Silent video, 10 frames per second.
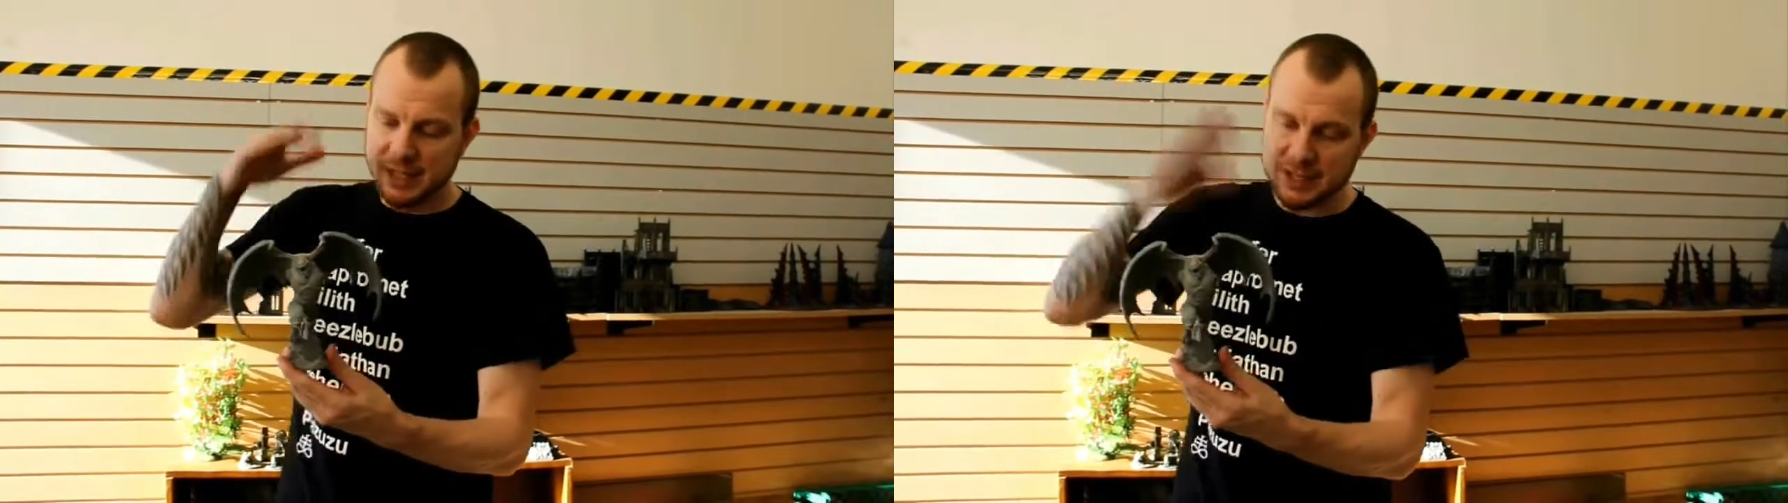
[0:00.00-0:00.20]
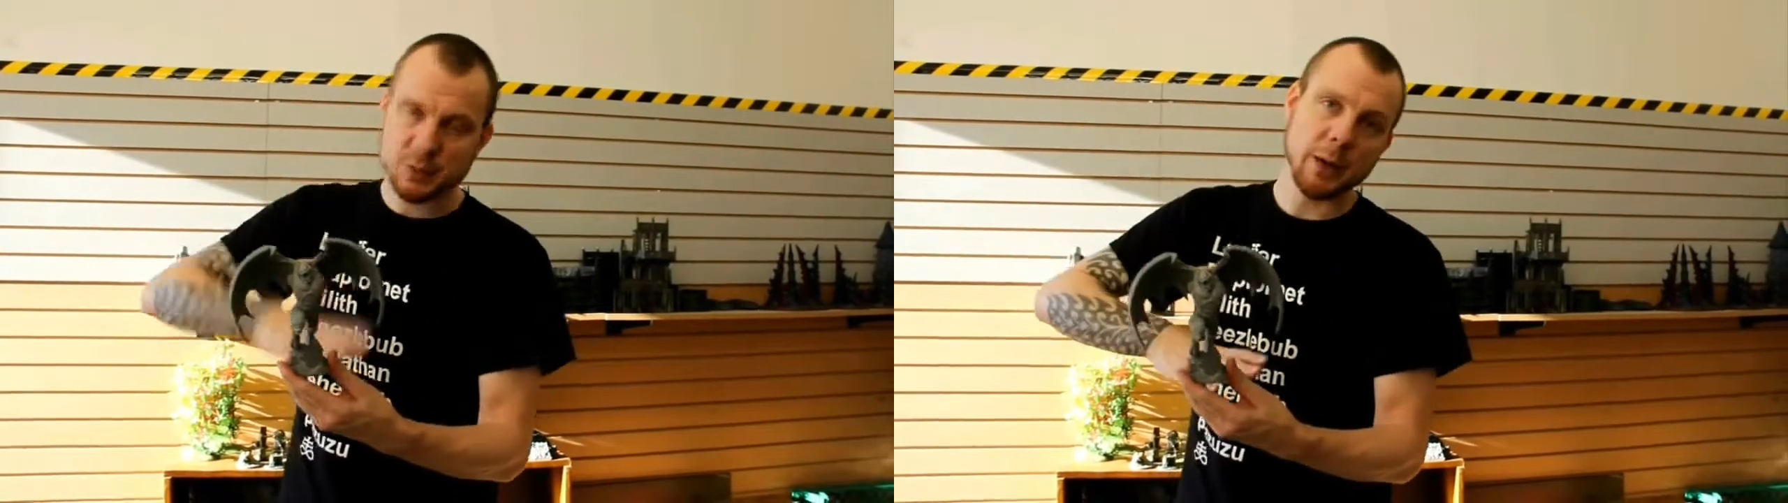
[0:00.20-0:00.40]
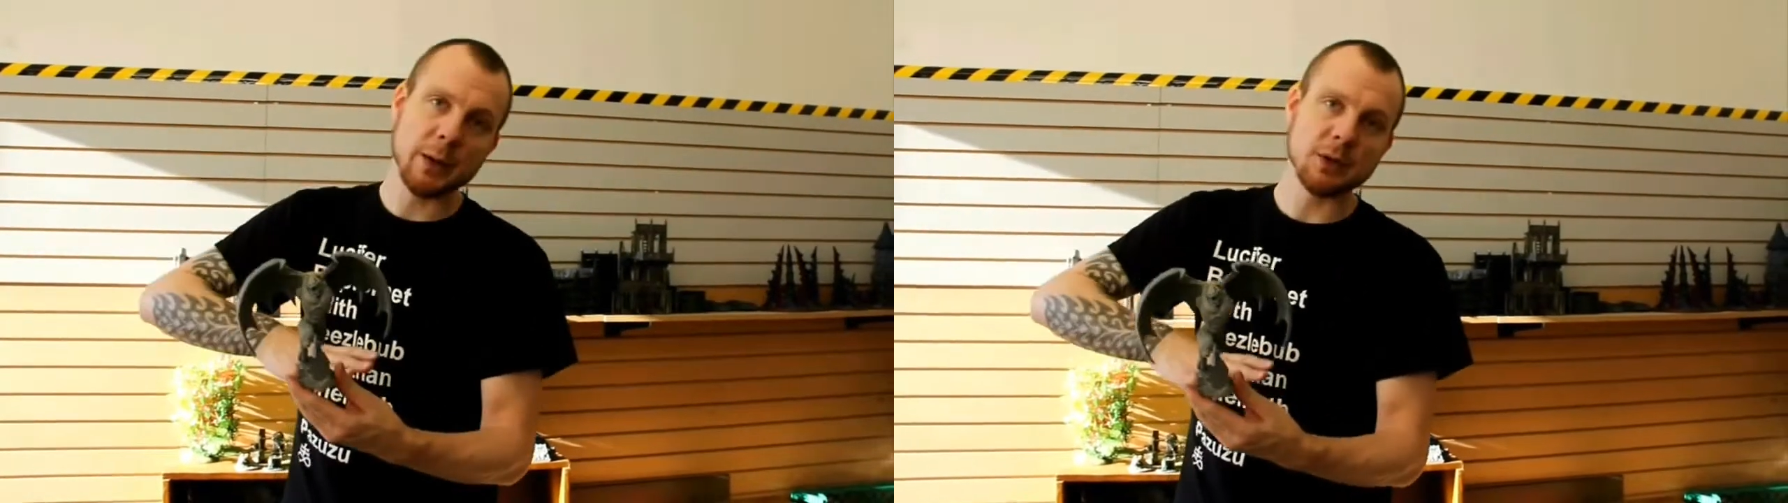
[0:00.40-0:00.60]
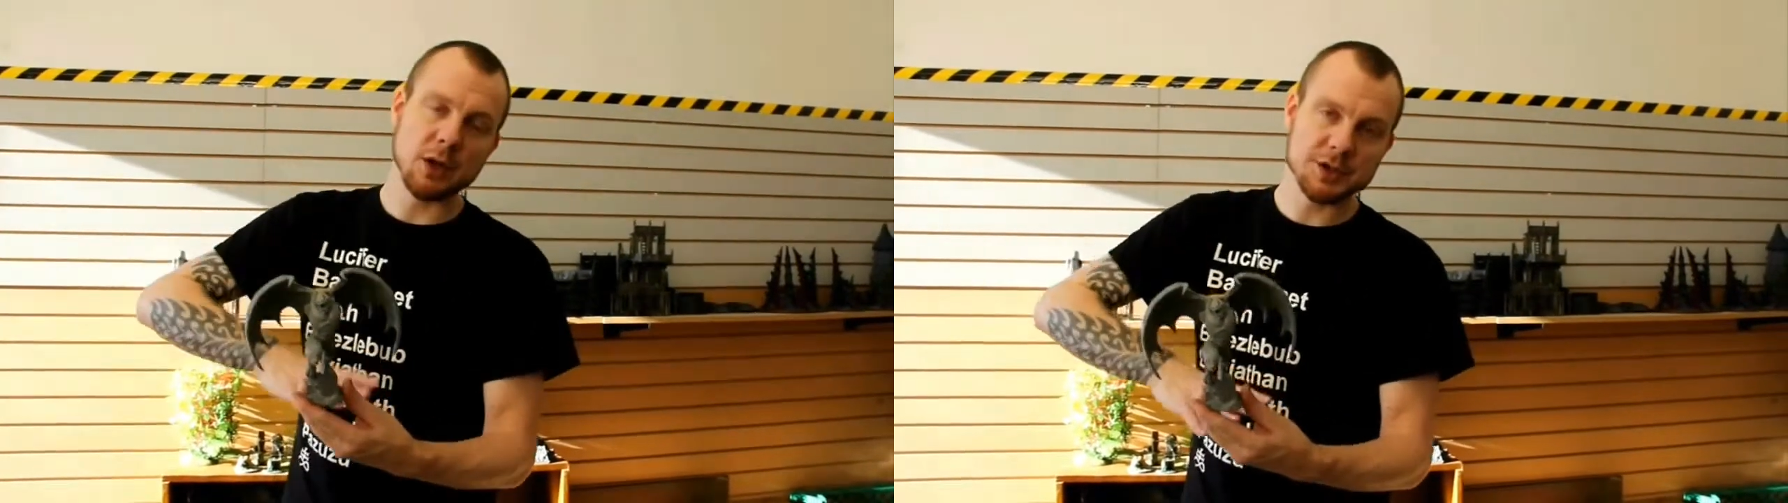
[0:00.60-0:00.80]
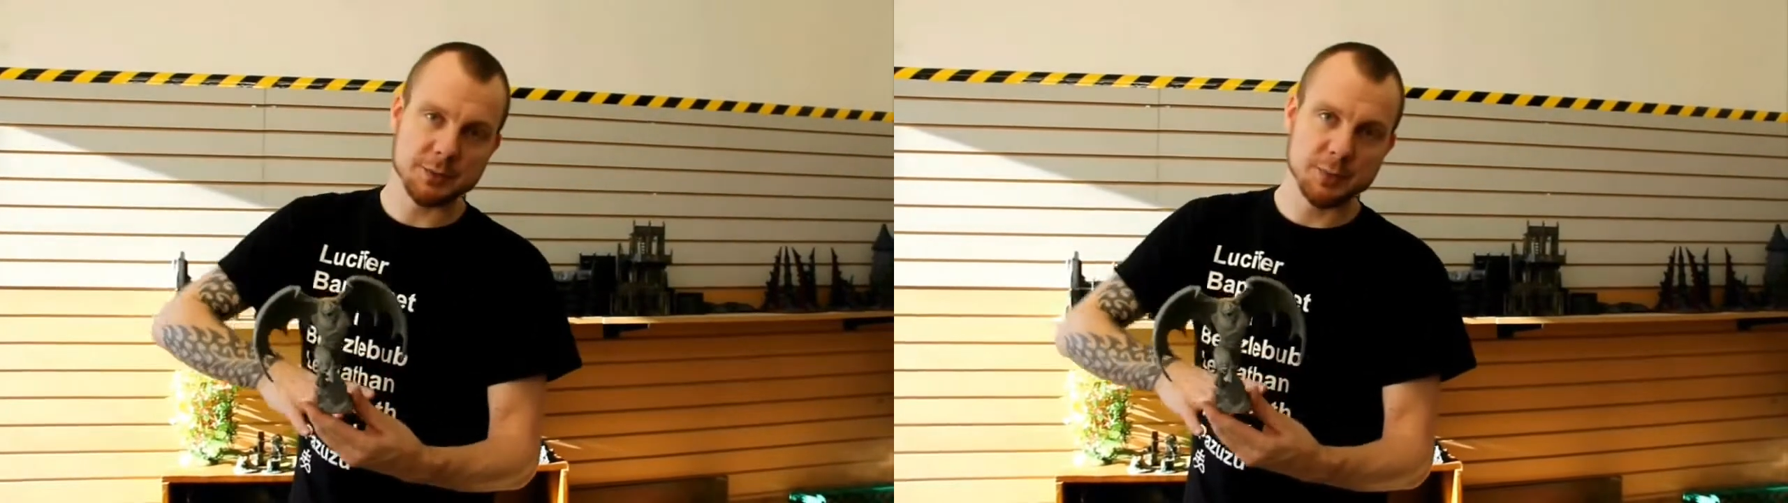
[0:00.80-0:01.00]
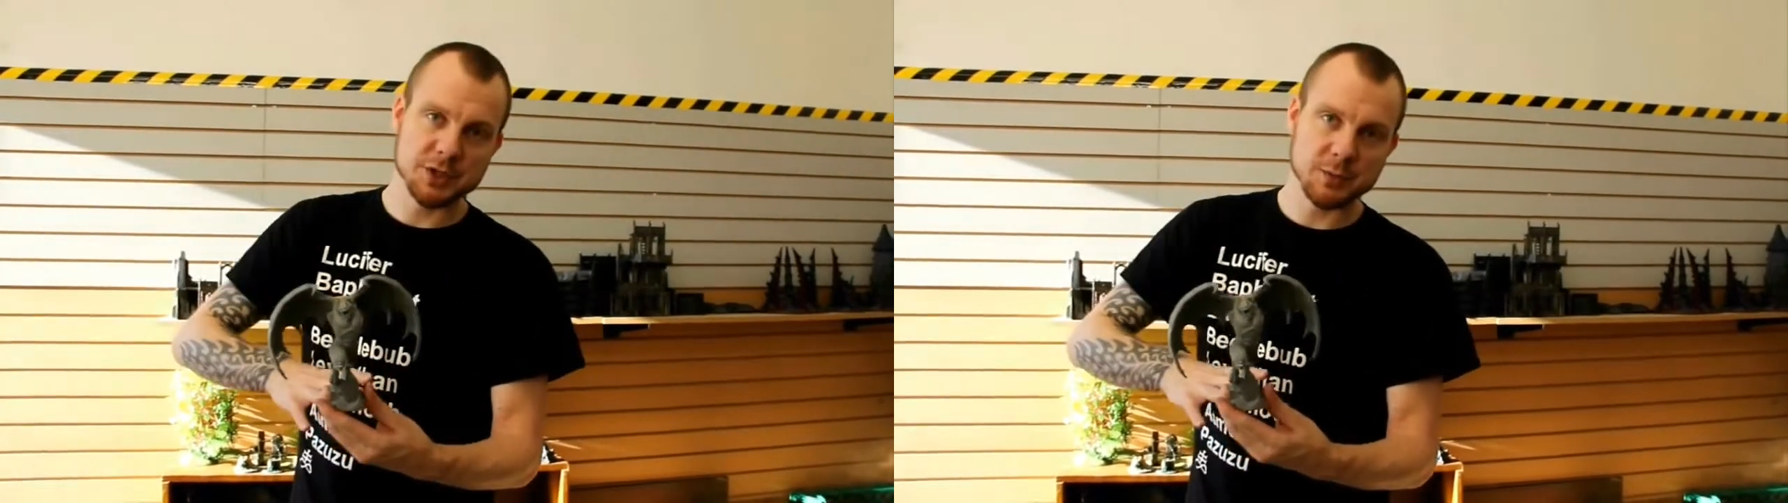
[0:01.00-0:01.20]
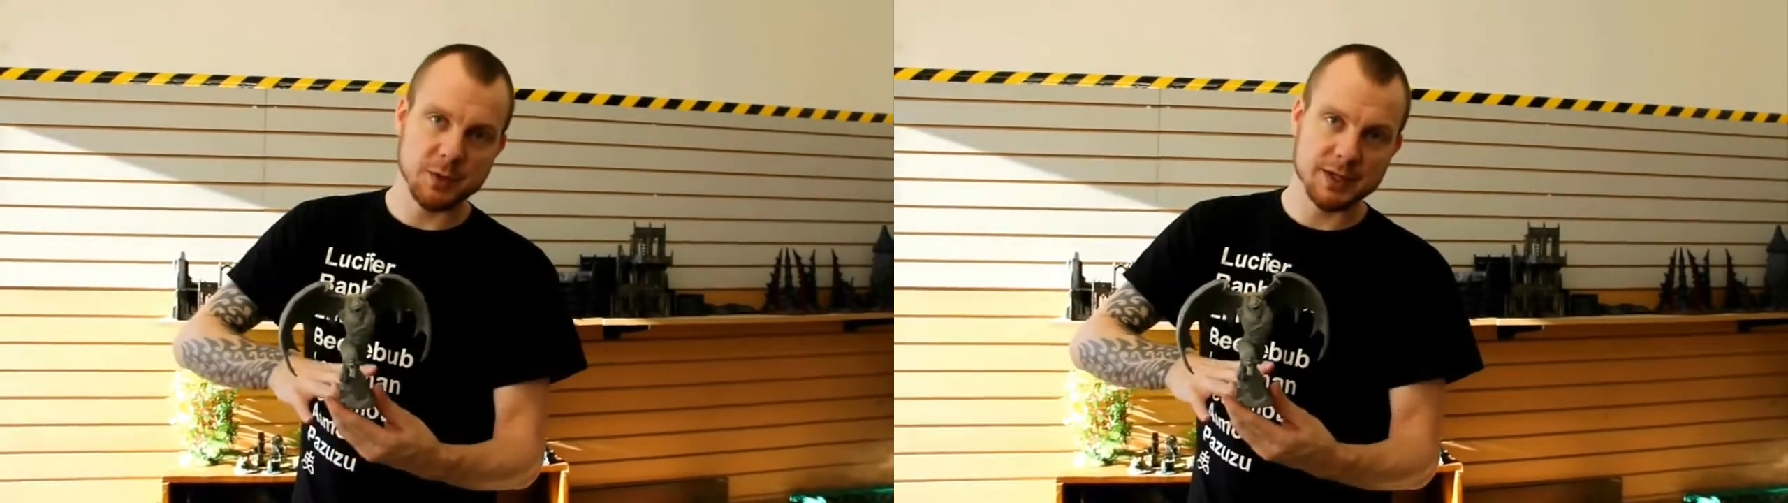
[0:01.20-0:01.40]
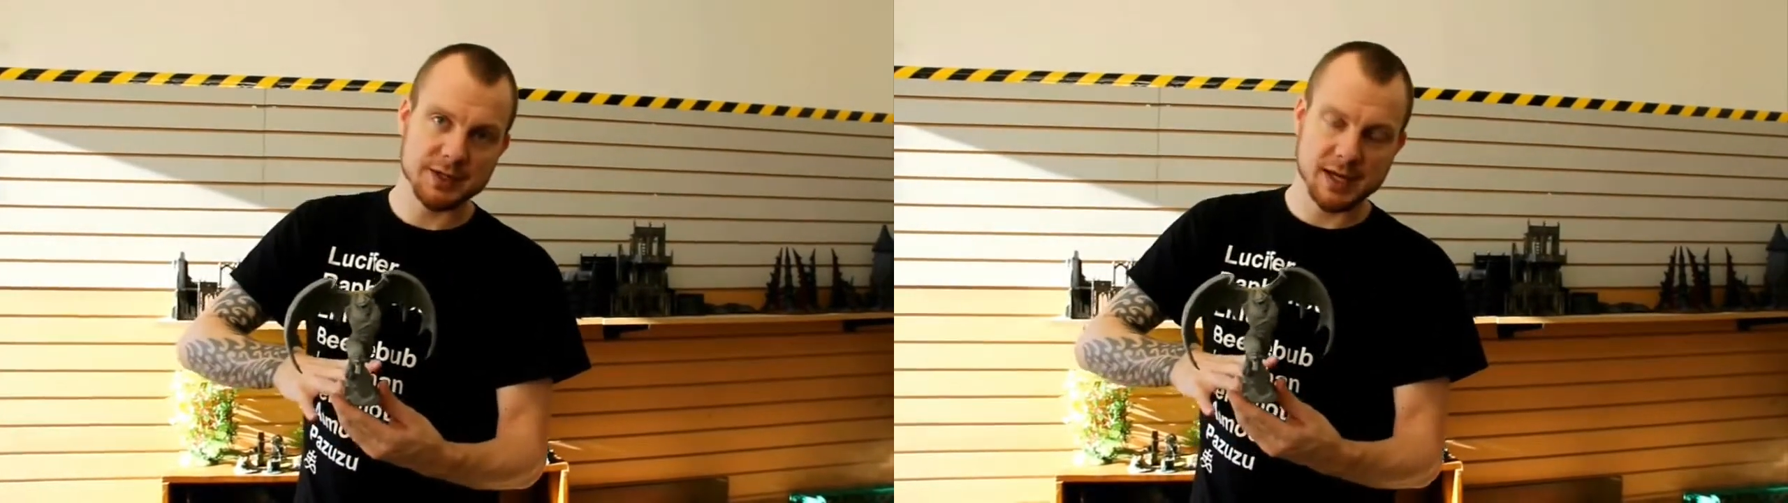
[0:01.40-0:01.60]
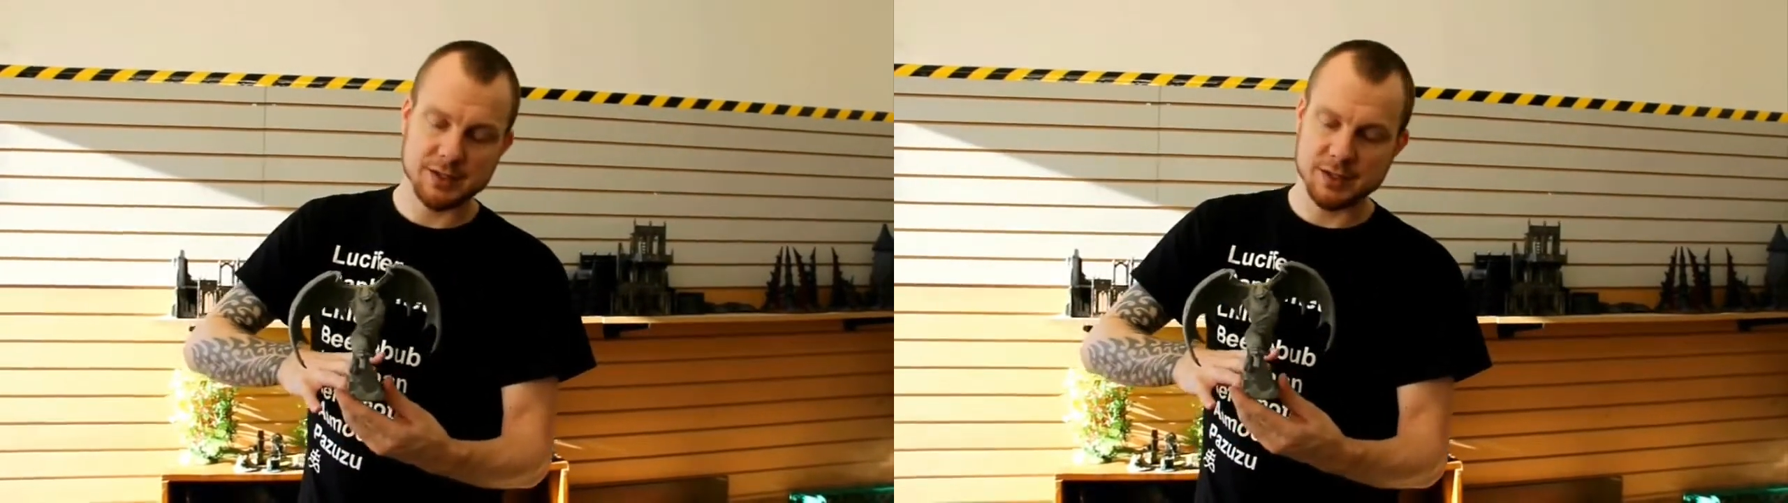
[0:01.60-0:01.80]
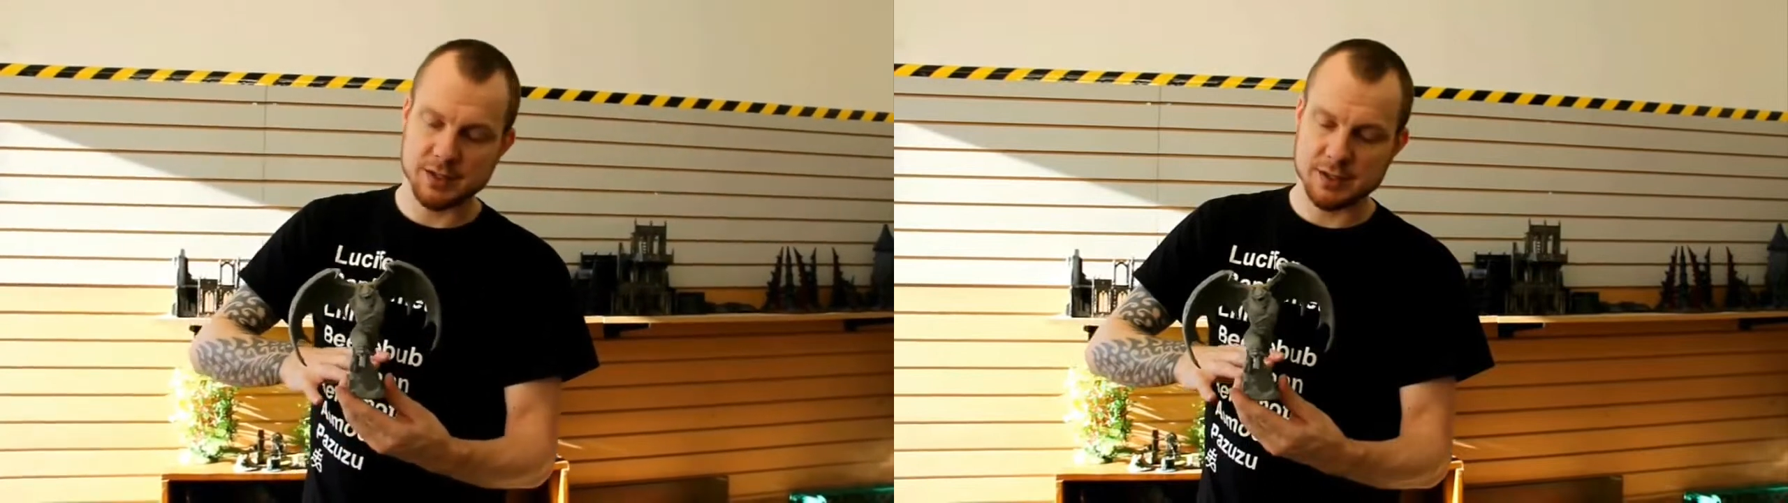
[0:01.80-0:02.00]
his weight will also push him right
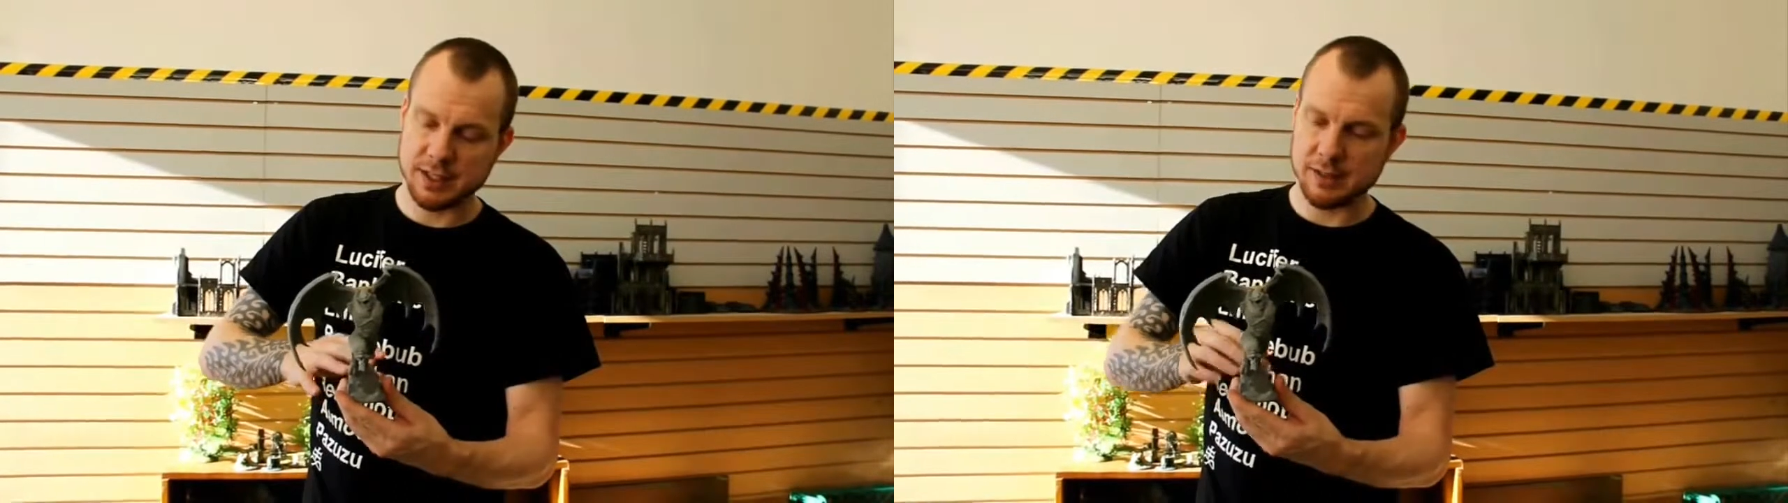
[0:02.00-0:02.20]
down into the